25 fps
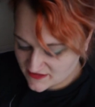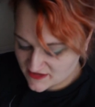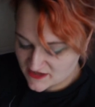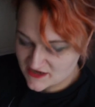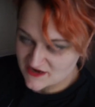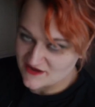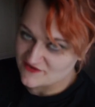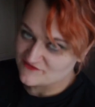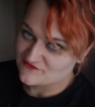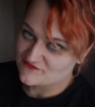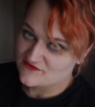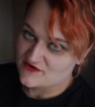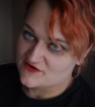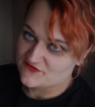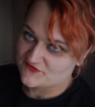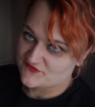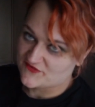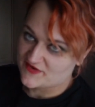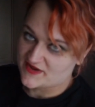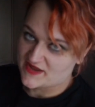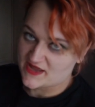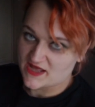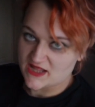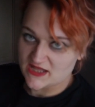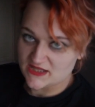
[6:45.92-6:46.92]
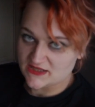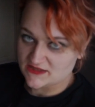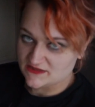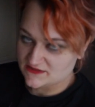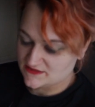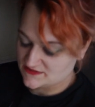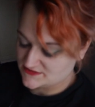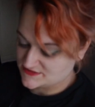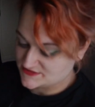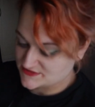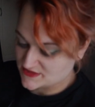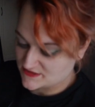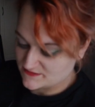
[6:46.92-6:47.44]
love Raphael
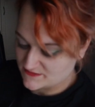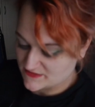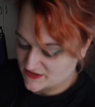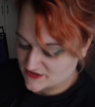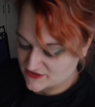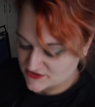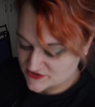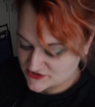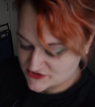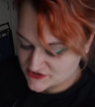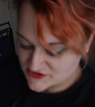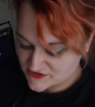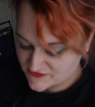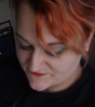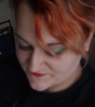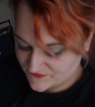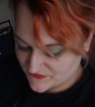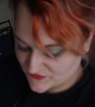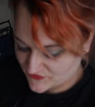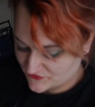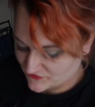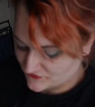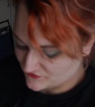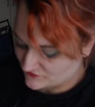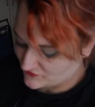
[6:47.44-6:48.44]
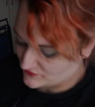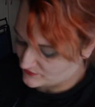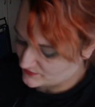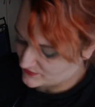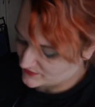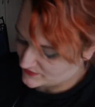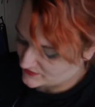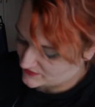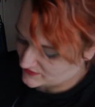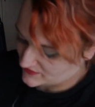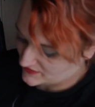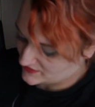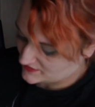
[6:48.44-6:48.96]
so much,
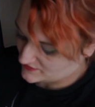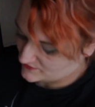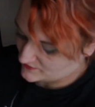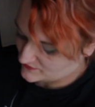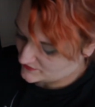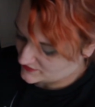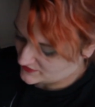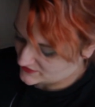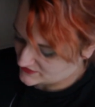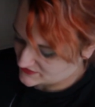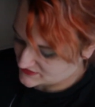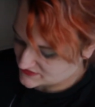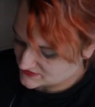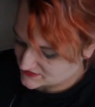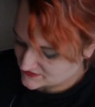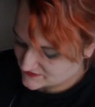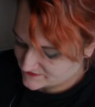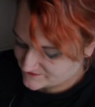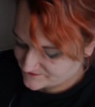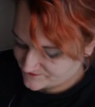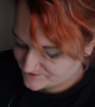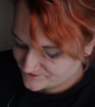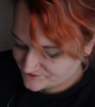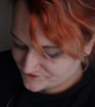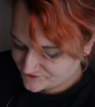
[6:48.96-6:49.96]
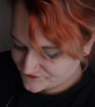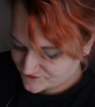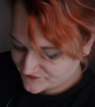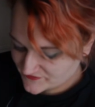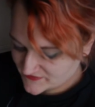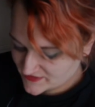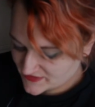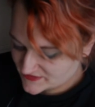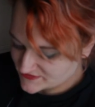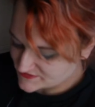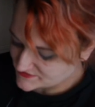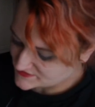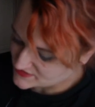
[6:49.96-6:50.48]
Robert Lightwood,
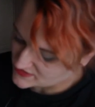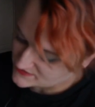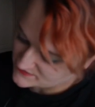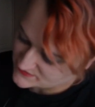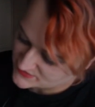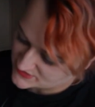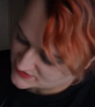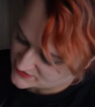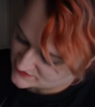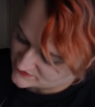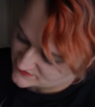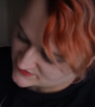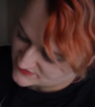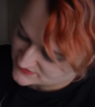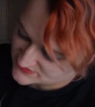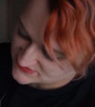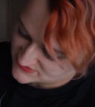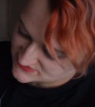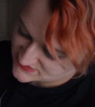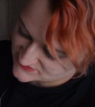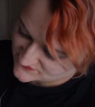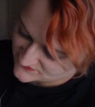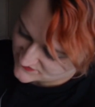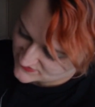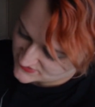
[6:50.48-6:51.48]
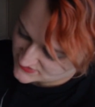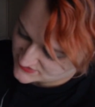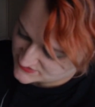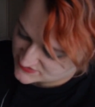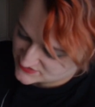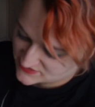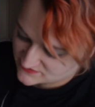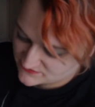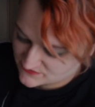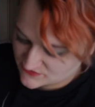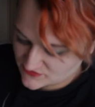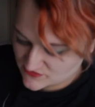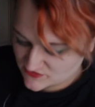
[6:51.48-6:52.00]
Simon Lewis,
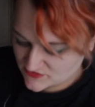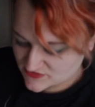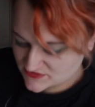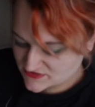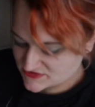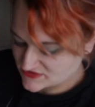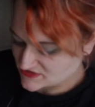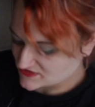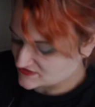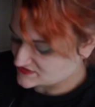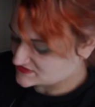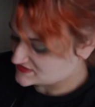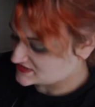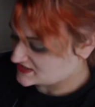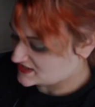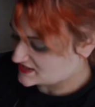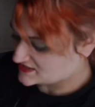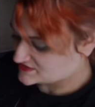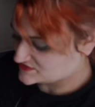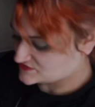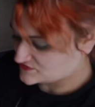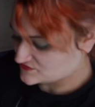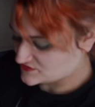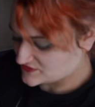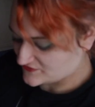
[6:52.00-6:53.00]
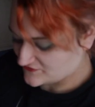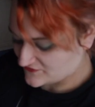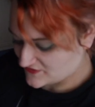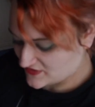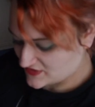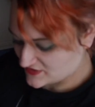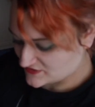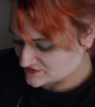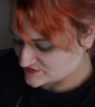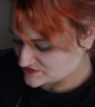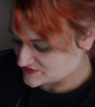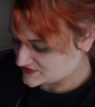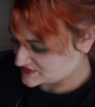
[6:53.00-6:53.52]
Valentine Morgenstern. So yes, all the
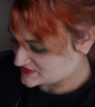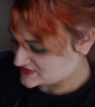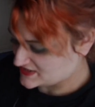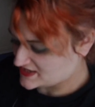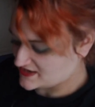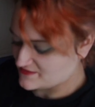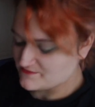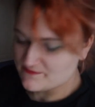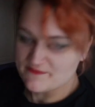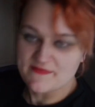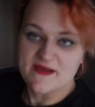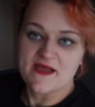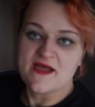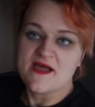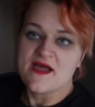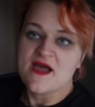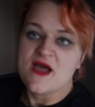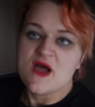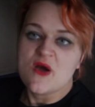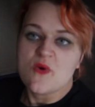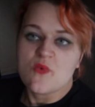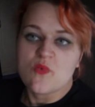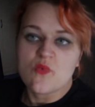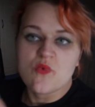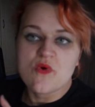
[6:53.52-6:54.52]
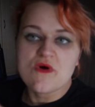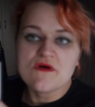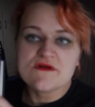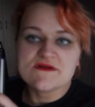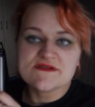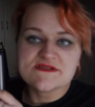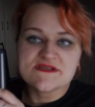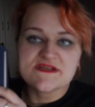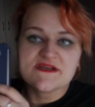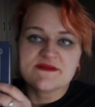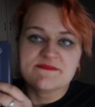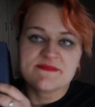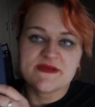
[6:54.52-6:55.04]
files on them.
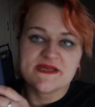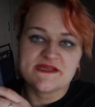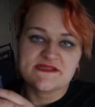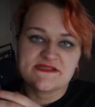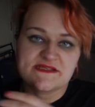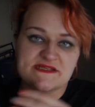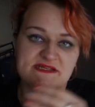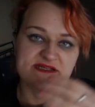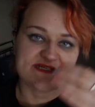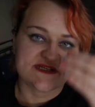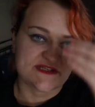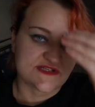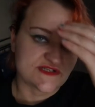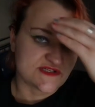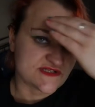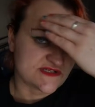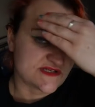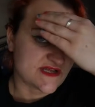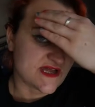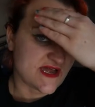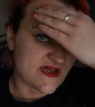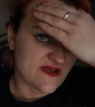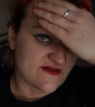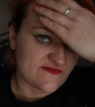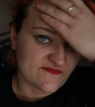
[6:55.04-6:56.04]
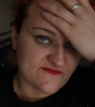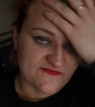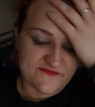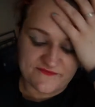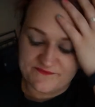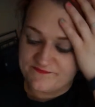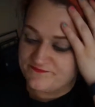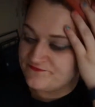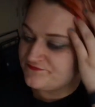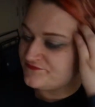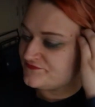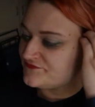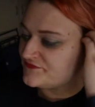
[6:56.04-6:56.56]
What an amazing addition to have.
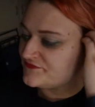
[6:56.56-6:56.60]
